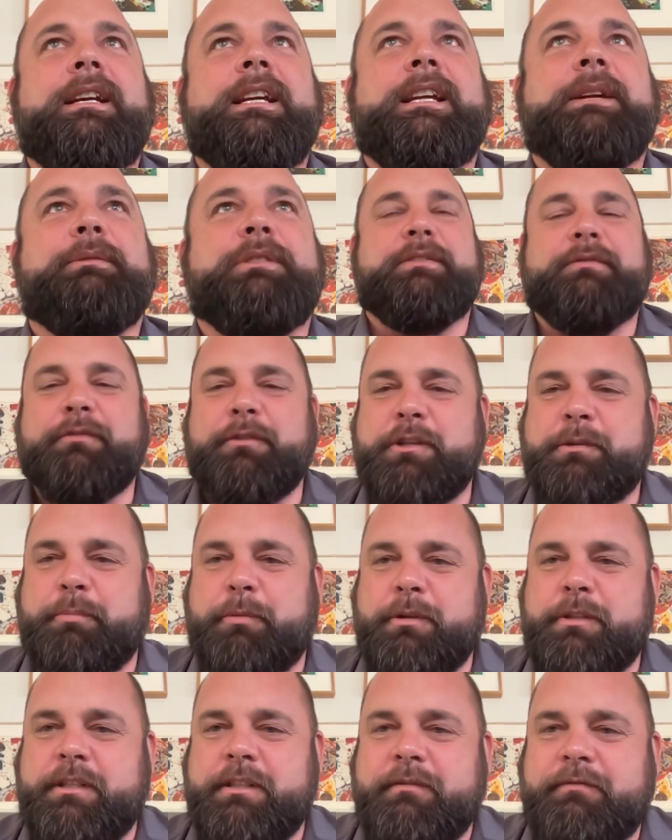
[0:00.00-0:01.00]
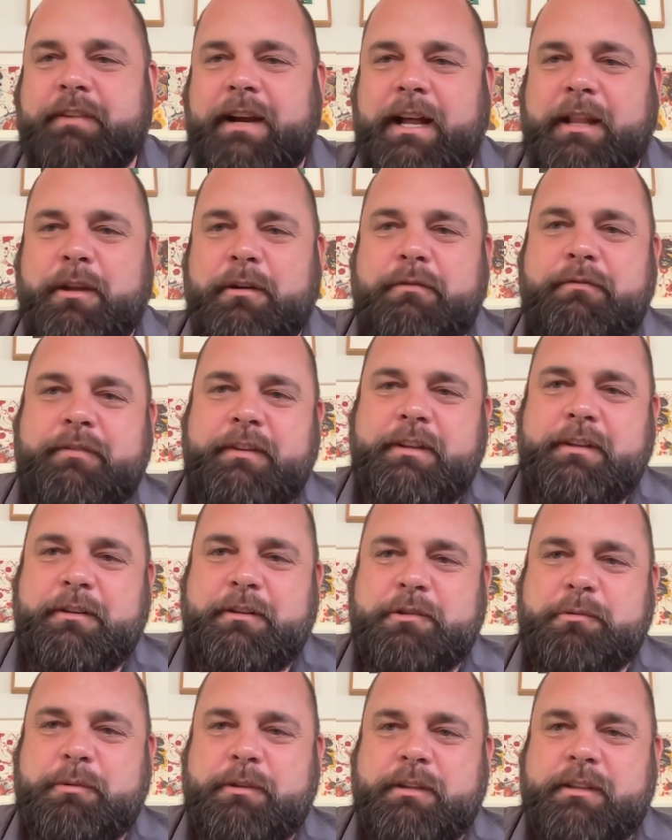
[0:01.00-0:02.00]
He the first person to fallow
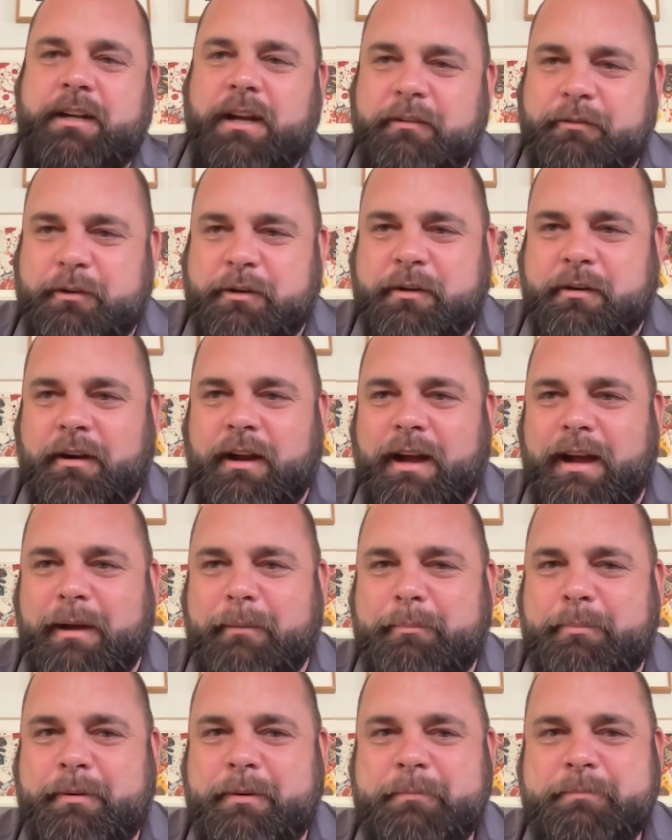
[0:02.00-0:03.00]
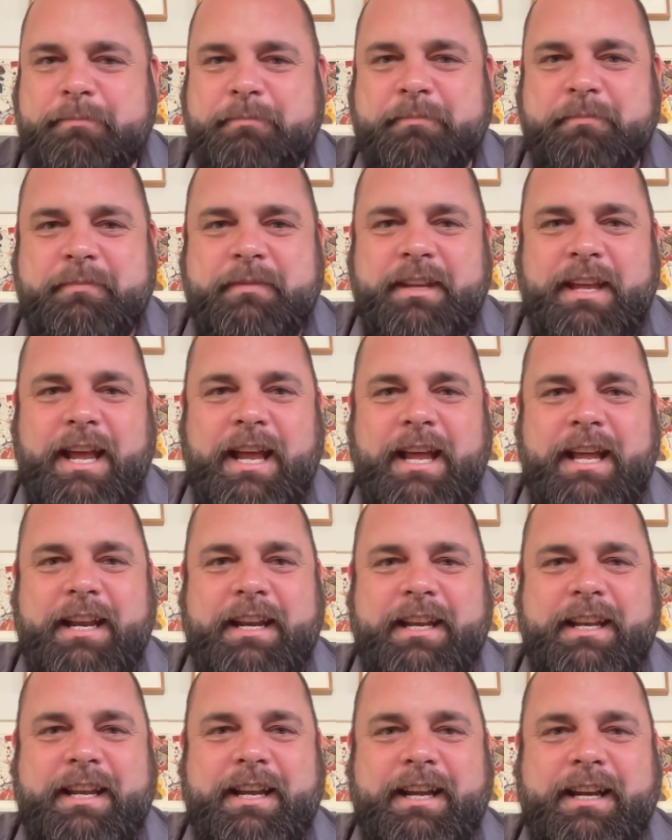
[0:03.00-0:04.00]
fields with a cover crop,
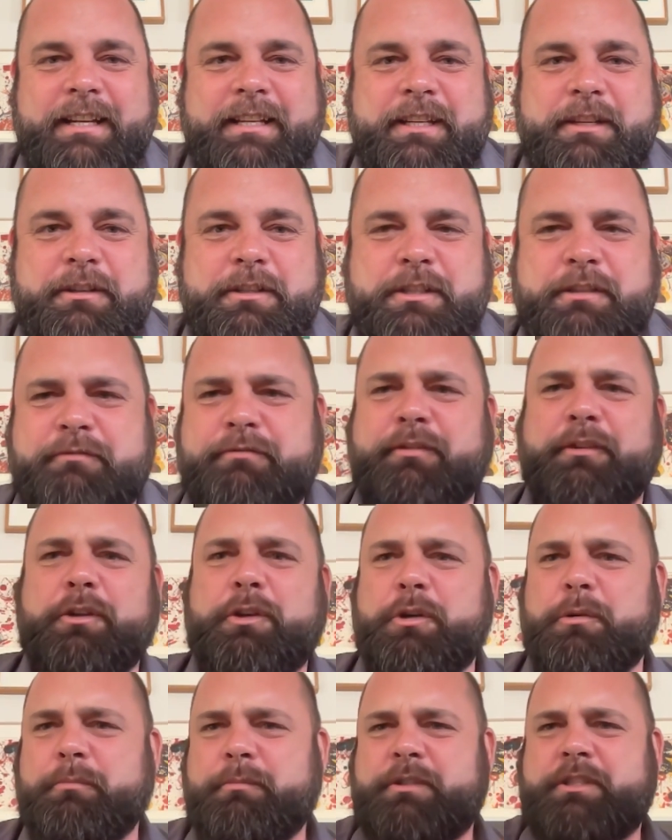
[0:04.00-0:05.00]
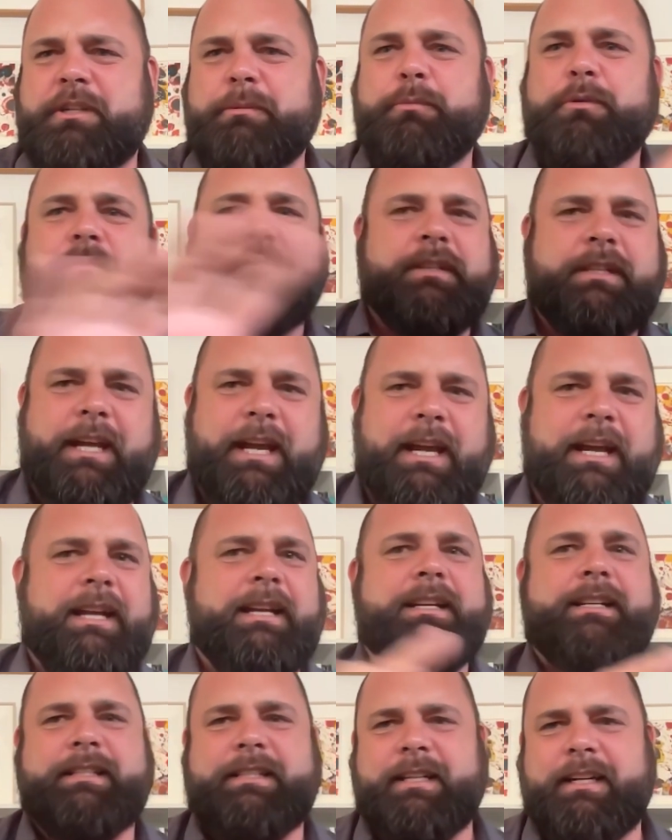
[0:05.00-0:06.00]
and he used the flumes to move the
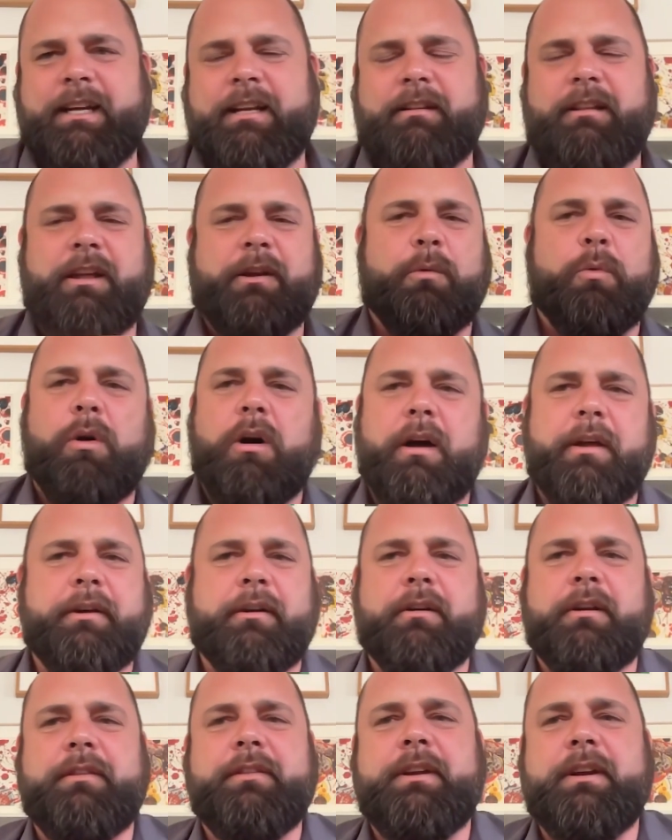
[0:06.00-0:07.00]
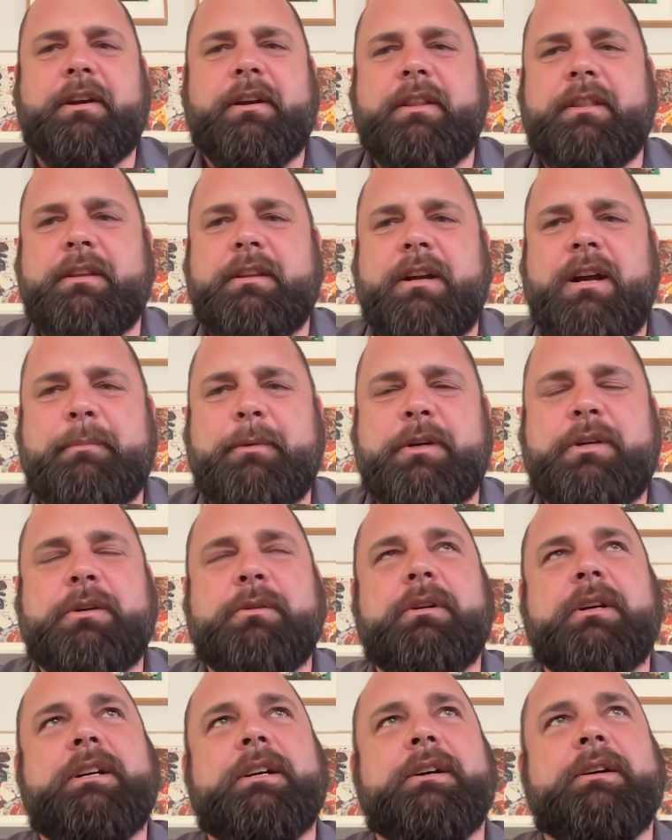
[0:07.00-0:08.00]
cane because they got a lot of water on there in the
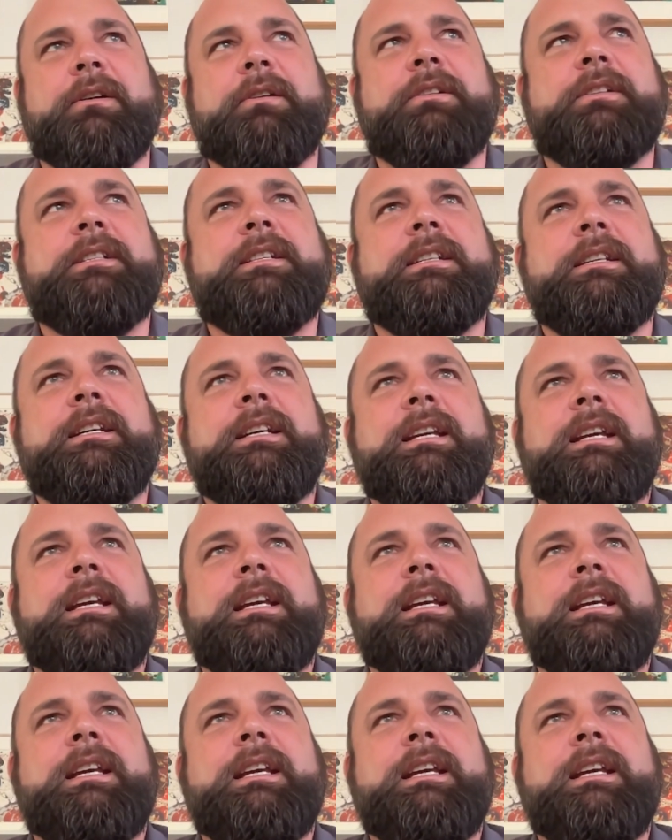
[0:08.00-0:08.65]
Hamakua coast.